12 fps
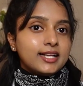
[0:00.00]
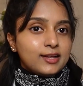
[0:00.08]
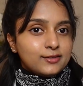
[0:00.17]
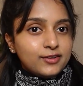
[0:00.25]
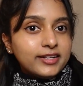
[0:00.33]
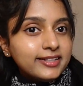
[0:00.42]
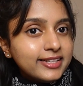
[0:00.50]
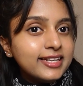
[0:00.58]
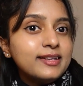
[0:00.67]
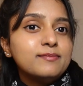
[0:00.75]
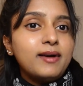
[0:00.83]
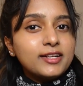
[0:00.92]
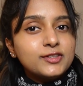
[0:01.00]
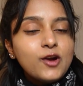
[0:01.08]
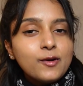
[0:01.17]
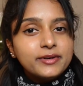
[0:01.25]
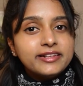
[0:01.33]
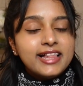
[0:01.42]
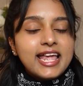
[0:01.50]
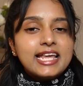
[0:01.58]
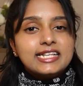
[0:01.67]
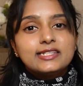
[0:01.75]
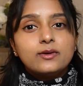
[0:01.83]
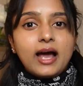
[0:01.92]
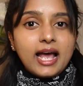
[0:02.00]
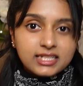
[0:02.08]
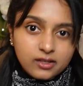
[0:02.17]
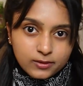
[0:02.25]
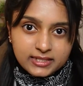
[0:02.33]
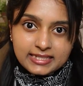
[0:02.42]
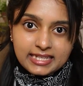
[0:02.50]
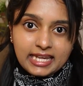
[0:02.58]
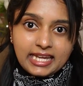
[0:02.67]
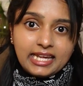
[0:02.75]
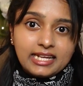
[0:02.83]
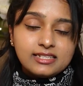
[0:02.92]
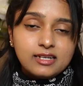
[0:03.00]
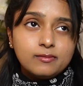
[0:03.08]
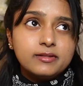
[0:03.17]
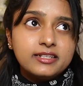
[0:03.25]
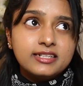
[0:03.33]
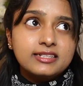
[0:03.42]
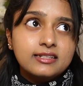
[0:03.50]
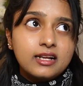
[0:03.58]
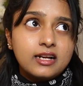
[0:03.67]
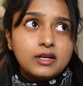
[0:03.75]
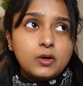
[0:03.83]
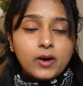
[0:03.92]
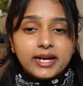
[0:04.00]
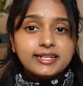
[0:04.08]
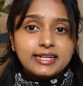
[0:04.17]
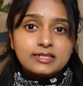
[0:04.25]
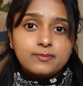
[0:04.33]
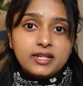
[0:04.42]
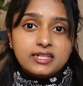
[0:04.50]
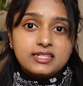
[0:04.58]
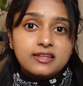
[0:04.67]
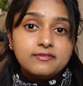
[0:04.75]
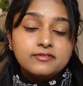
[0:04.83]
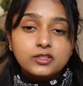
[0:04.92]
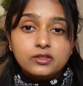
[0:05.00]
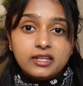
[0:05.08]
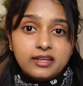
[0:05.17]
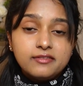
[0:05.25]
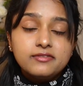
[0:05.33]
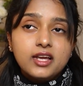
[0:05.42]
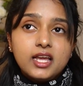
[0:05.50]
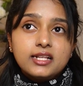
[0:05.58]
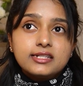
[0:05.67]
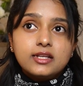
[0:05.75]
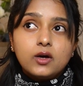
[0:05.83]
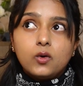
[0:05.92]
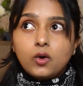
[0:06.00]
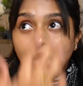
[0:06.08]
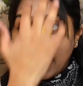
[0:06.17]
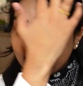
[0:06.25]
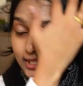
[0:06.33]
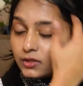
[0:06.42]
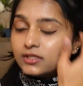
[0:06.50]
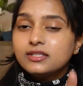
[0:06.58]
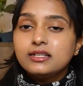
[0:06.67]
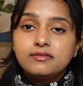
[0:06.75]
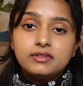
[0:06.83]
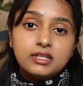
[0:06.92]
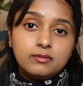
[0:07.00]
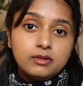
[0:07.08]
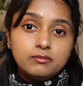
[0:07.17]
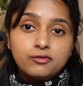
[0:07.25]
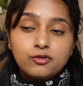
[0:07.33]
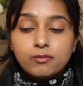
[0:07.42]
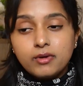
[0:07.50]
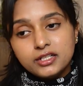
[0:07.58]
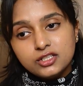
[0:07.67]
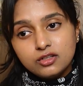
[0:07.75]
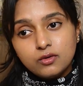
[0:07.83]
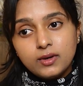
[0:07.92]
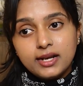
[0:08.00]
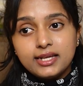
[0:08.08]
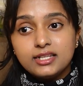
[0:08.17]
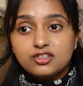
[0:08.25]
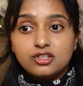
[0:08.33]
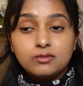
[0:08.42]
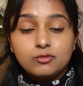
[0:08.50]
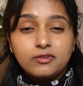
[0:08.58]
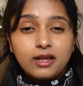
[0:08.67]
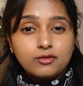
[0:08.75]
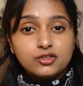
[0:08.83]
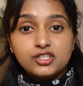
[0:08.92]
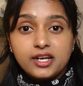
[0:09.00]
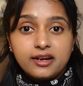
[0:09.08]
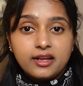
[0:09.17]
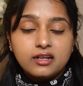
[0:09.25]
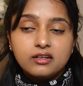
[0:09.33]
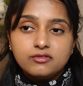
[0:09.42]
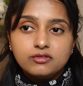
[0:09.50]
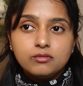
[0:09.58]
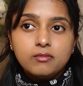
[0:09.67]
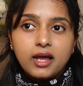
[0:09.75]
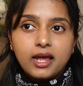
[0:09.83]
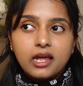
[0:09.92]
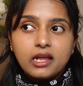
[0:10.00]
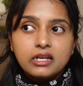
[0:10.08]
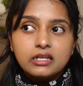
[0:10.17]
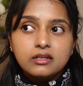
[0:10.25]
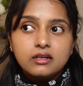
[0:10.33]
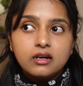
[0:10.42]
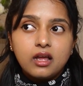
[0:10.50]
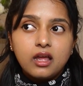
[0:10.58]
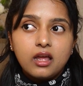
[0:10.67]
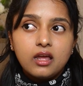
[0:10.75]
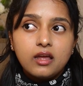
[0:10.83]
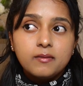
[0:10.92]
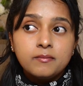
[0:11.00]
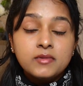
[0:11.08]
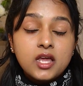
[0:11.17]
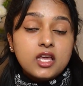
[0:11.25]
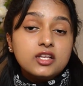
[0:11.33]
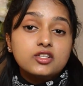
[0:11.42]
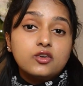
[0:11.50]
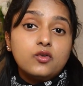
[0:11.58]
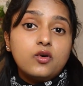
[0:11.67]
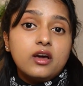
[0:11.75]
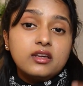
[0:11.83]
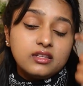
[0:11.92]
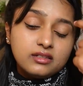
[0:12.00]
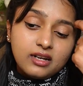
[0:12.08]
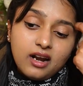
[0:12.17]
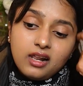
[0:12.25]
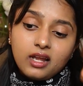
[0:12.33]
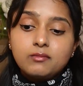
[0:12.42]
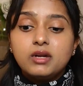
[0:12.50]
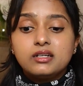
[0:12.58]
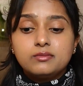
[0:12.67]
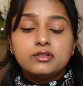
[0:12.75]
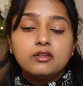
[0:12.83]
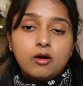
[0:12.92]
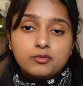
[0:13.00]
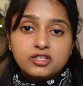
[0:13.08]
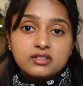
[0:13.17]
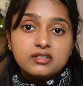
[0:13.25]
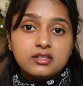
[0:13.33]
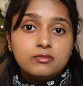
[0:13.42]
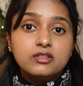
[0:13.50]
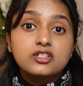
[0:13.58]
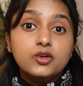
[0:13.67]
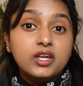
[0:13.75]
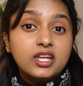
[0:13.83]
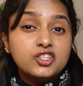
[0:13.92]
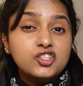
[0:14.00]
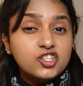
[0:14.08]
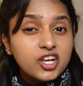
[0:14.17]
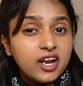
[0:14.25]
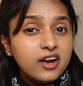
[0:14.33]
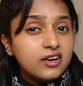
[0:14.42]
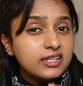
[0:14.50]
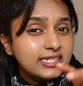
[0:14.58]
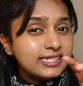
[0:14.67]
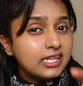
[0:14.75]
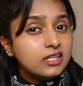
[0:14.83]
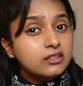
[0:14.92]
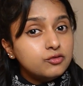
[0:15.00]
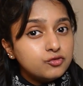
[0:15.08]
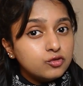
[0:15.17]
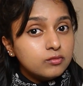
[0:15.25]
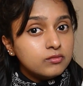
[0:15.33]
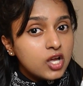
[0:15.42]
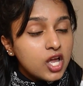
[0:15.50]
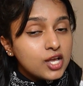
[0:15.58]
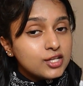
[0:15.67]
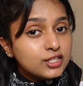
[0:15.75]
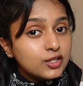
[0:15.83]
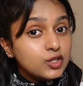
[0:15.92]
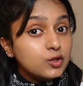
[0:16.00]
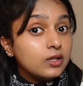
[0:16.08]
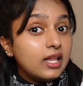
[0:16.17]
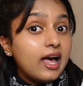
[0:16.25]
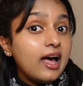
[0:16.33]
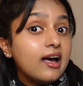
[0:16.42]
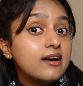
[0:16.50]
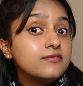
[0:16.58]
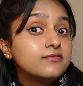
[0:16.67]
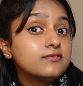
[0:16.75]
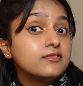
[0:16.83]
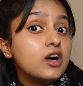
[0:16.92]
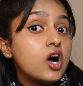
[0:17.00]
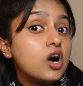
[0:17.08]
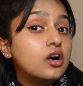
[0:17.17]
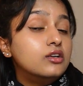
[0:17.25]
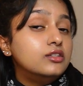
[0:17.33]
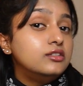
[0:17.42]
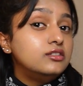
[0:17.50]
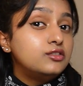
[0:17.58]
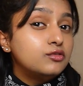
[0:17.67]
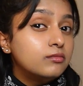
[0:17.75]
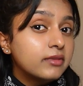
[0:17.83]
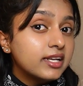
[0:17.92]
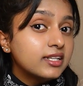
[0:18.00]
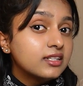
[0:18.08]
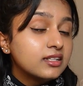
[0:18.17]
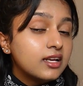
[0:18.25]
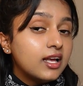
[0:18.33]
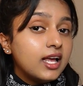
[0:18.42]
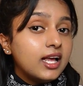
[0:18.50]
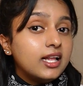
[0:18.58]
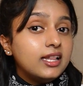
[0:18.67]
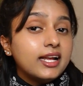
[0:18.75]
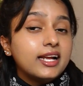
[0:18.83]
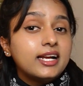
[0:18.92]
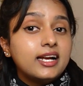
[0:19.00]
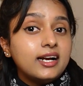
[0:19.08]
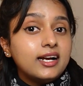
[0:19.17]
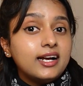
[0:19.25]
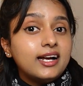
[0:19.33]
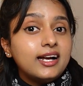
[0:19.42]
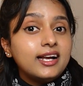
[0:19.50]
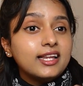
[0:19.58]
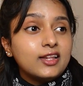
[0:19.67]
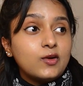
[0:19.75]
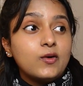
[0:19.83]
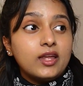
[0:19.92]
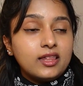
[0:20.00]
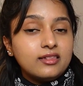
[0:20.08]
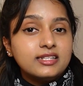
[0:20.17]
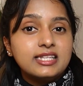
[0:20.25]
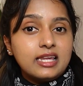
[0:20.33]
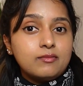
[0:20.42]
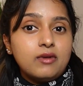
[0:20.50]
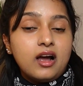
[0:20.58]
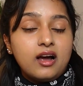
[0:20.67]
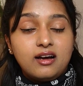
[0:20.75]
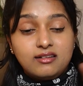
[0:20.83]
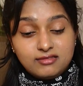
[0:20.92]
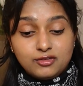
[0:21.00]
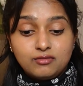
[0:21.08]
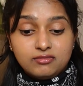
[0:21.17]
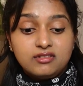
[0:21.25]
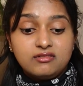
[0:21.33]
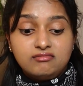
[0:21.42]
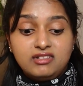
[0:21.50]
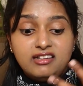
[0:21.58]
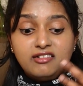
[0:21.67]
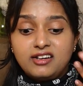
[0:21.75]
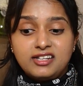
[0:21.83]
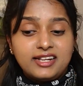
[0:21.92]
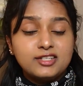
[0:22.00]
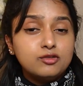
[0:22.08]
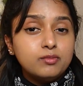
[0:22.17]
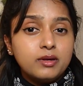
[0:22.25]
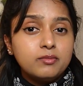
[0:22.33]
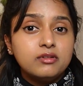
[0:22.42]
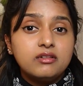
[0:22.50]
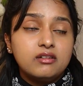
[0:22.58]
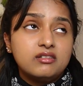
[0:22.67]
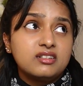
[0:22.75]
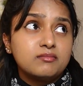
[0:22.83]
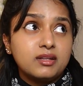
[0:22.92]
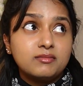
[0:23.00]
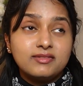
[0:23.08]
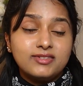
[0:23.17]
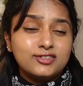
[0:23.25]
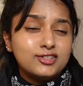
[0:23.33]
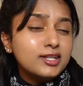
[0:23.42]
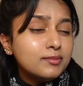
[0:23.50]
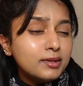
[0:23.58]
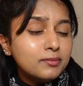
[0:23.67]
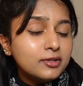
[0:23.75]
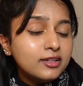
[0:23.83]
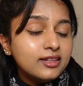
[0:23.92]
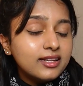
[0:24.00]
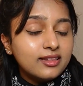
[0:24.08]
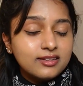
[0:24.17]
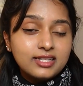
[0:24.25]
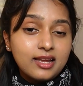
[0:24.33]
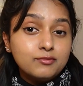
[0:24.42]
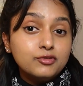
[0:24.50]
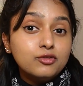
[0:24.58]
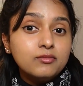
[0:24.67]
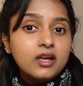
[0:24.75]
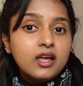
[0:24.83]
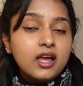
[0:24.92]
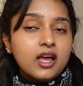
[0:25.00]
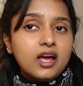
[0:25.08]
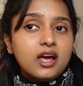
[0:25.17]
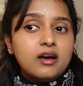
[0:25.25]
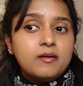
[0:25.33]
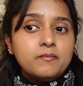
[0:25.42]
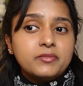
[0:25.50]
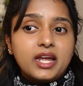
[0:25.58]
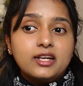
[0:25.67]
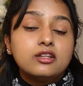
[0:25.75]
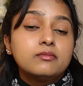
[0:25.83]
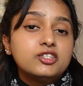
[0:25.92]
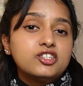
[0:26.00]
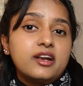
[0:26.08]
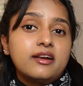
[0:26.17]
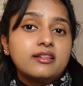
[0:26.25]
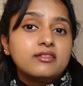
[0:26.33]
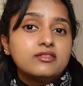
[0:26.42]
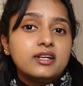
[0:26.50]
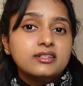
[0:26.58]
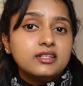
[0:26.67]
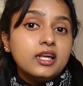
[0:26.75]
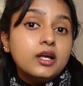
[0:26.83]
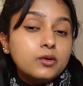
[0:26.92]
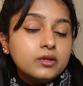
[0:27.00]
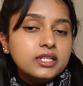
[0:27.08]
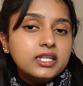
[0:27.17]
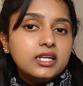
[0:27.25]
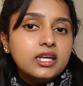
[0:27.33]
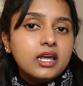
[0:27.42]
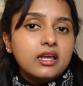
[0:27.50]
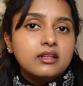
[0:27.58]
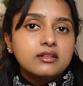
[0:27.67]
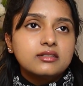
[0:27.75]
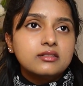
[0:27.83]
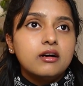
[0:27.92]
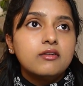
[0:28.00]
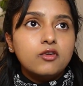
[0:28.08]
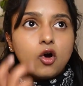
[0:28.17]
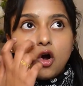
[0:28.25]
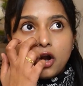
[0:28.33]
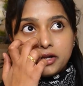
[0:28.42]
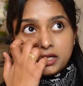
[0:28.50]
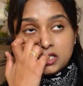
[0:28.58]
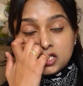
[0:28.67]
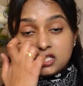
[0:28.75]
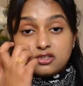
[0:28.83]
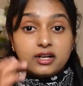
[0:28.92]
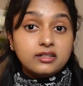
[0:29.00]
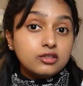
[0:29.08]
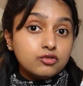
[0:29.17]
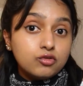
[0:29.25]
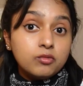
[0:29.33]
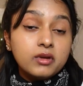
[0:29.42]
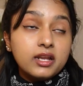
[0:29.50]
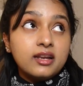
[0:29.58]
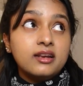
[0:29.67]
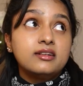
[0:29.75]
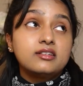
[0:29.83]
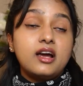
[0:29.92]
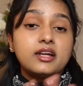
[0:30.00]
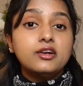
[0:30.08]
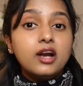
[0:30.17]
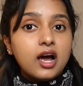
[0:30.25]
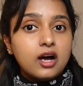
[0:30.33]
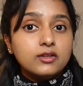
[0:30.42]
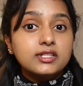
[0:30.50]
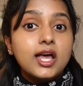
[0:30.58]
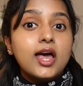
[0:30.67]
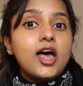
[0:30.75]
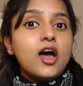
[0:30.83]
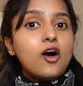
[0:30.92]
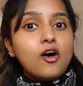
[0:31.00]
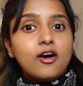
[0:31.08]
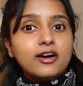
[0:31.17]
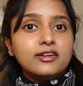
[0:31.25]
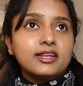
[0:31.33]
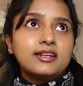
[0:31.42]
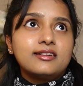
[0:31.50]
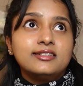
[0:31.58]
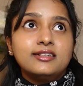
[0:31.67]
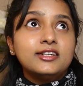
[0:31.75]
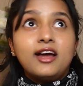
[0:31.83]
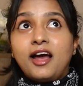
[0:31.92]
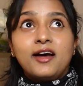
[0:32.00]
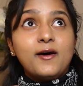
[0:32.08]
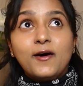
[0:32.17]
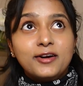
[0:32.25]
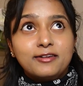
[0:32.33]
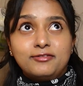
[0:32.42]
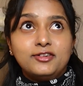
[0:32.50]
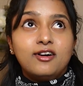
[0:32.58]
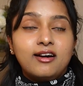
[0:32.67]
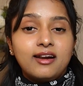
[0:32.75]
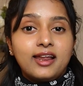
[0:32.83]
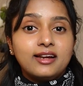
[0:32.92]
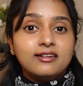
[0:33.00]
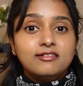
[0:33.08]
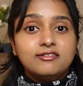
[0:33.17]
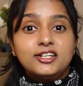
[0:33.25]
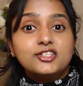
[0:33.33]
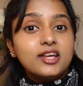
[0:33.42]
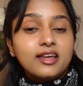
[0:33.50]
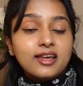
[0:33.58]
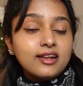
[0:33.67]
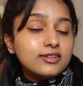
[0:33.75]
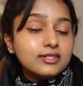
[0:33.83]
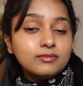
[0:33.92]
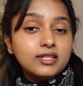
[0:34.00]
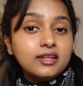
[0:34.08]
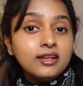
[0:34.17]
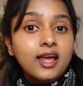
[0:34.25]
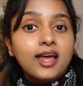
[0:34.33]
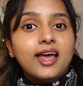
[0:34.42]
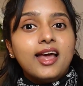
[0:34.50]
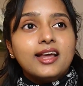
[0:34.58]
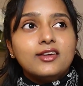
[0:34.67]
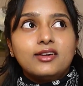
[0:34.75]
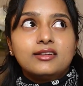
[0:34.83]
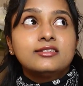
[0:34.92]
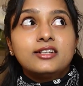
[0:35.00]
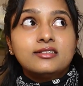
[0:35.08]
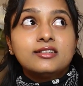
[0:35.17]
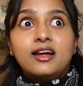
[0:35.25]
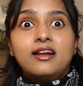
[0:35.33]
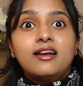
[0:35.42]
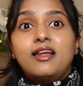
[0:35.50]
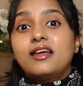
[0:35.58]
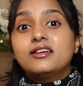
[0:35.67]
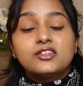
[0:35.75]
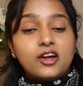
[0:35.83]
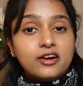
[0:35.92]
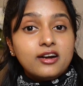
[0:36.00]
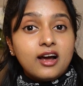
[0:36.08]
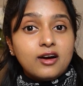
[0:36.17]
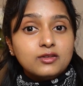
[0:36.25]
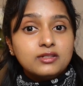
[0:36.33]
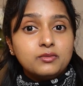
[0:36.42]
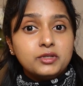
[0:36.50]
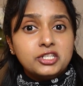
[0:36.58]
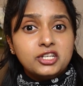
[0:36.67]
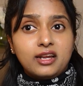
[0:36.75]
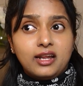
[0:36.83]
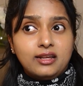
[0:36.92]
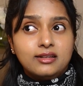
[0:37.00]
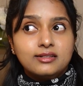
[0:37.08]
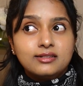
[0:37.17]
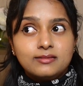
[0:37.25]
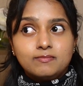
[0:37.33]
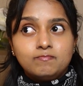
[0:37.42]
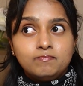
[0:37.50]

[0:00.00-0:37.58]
Finally, back to normal. So as I was saying, Dublin is quite expensive to live. So I used to live in Dublin before, but when I initially moved, I was sharing a room, and there are like multiple options in Dublin. So you can share a single room. So you will have a roommate, like in the same room. You are like two people or sometimes even three people in the same room, and you'll be sharing the rent equally and stuff. Or you can just rent a room in an entire house, or you can rent, or if you are like a rich kid or something, you can rent an entire house, which is,